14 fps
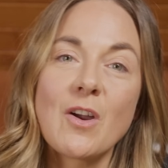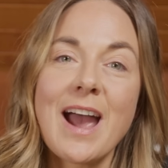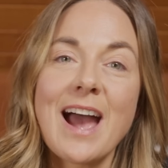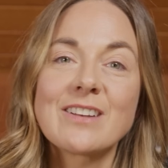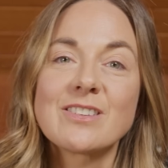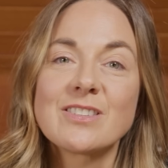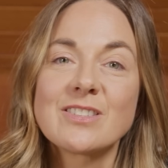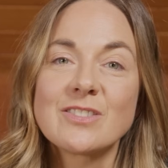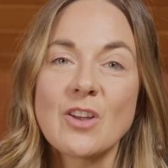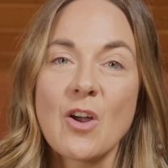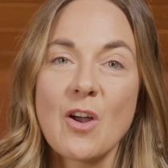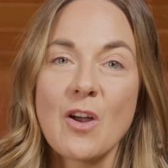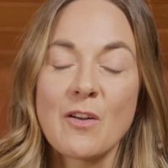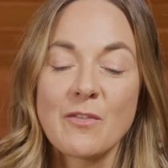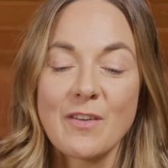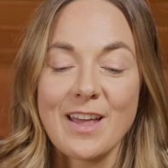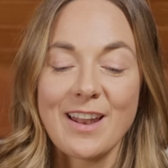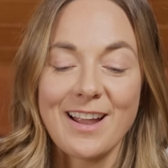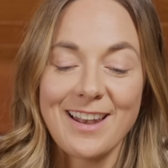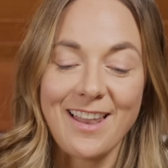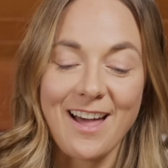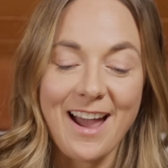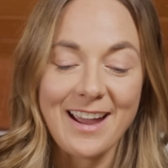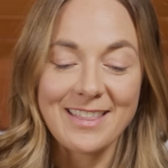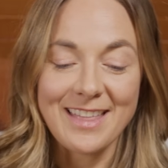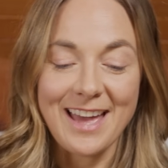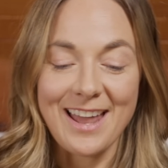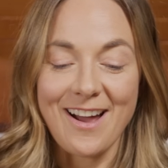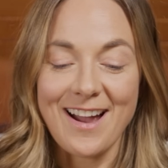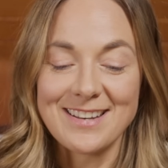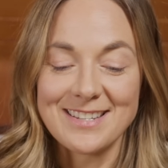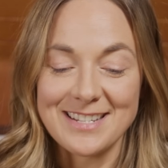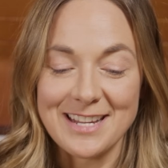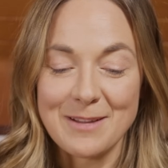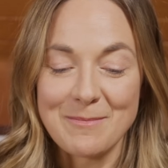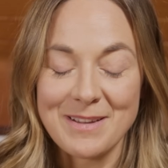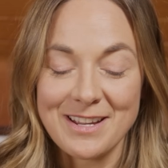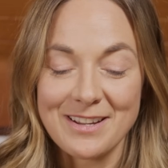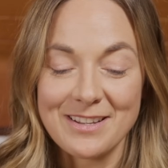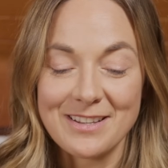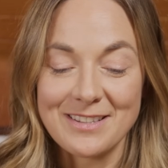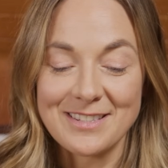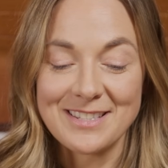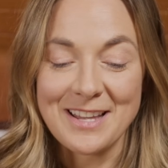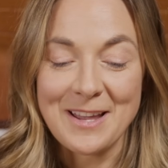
out to surf. And I like that idea because